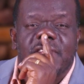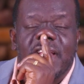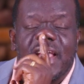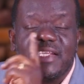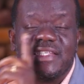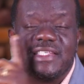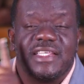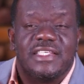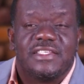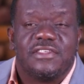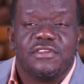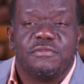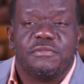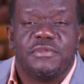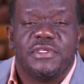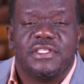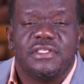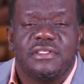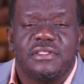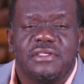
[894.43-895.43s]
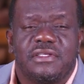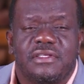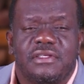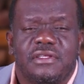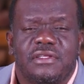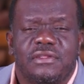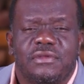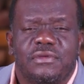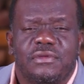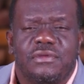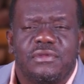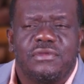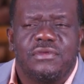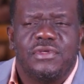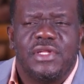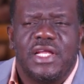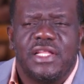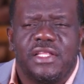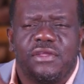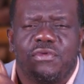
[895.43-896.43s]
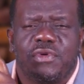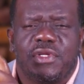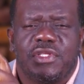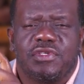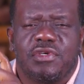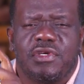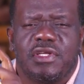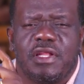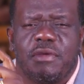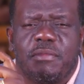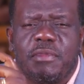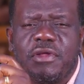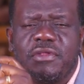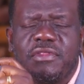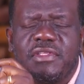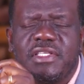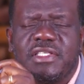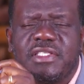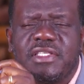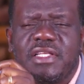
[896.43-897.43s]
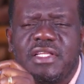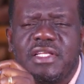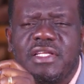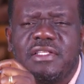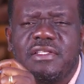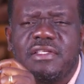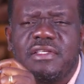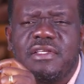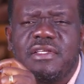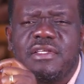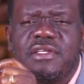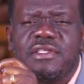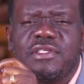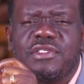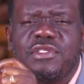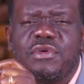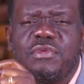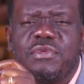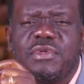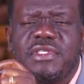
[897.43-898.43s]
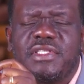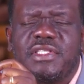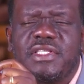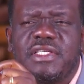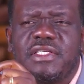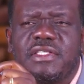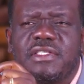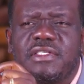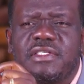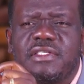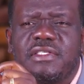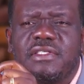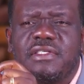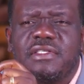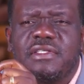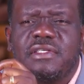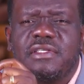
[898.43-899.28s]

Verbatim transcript: I say something, you know, the other day we are talking about this, and then someone says,